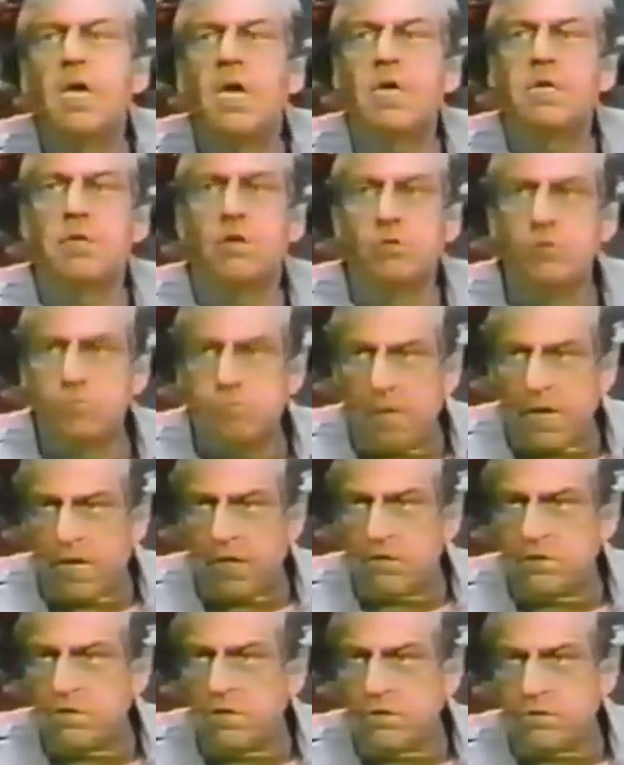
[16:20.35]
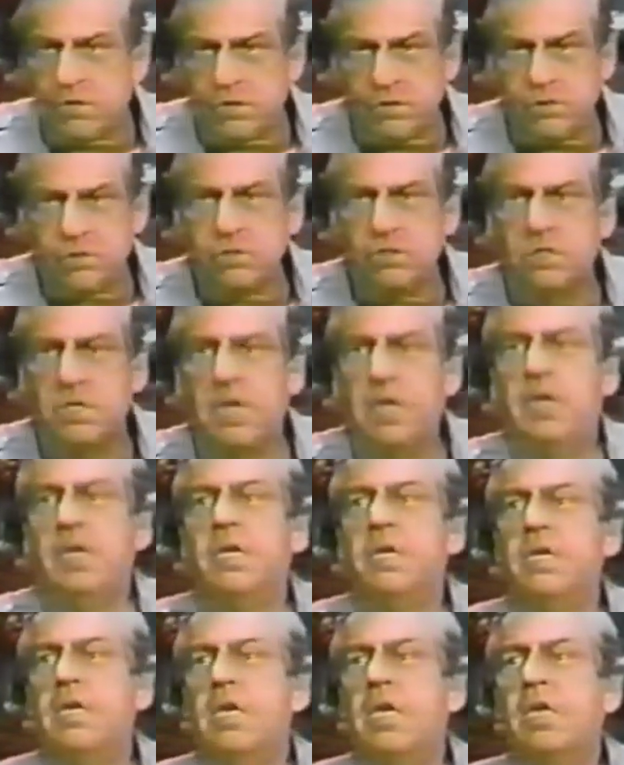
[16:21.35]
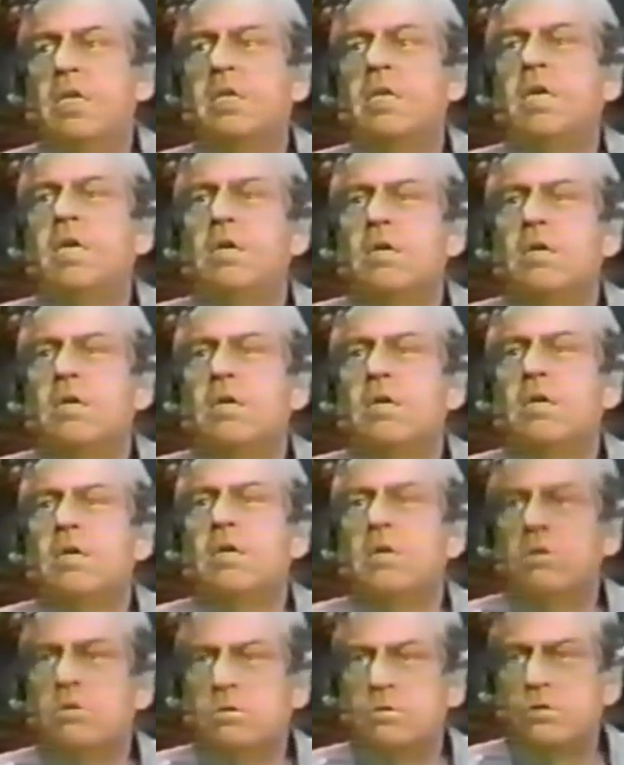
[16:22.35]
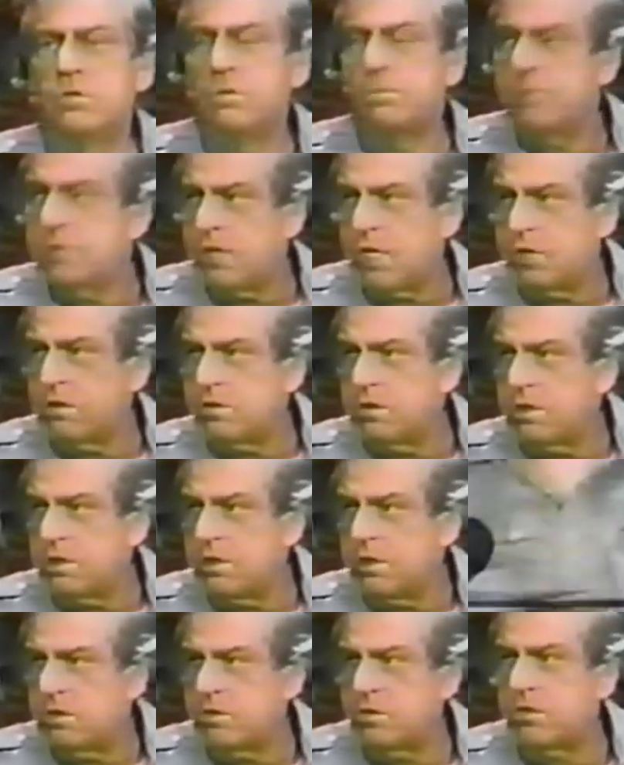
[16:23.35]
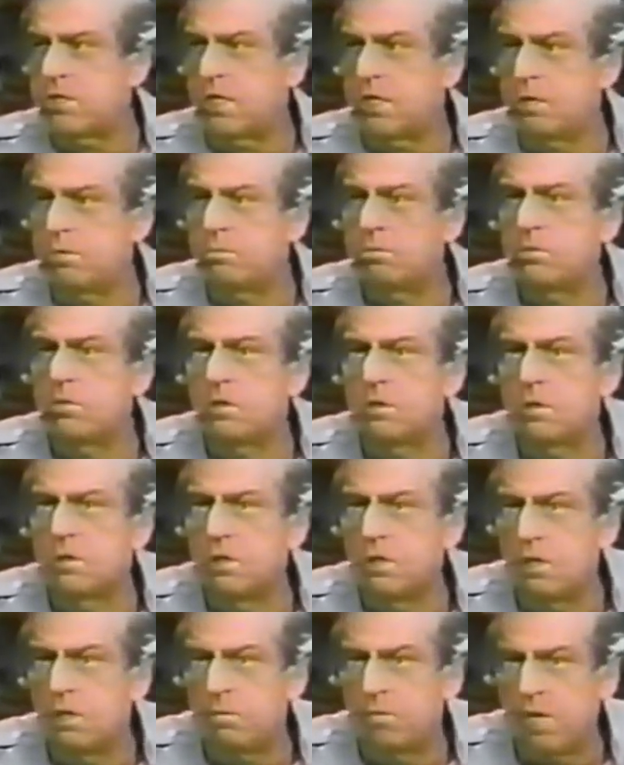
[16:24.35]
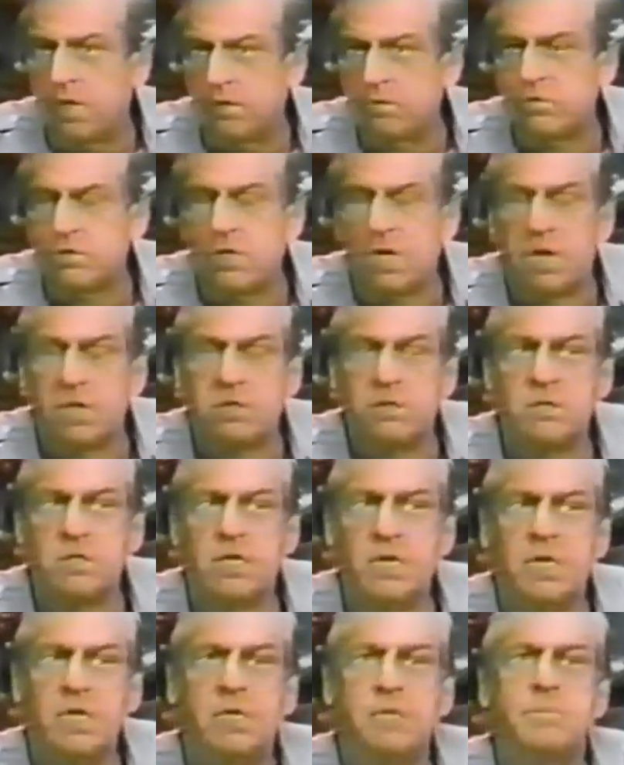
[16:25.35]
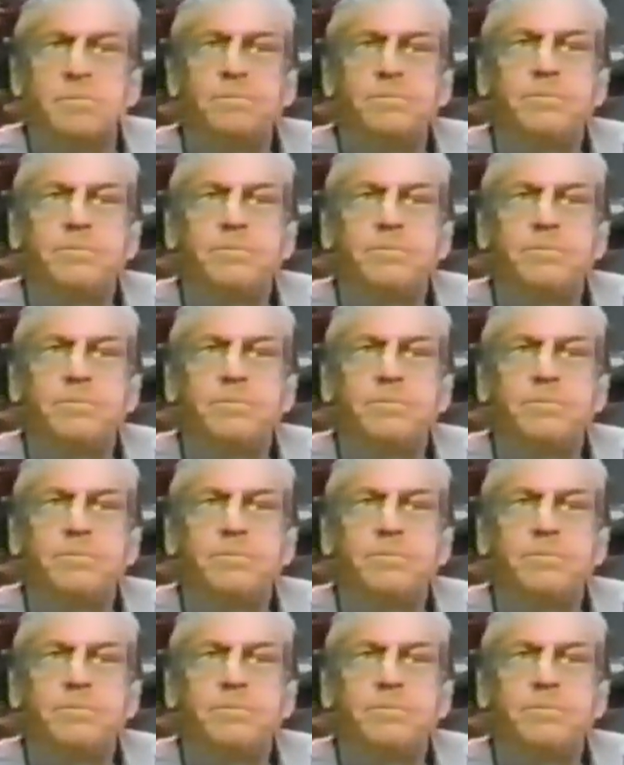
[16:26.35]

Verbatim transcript: and those banks exist today, and they own substantially the same amount of stock today.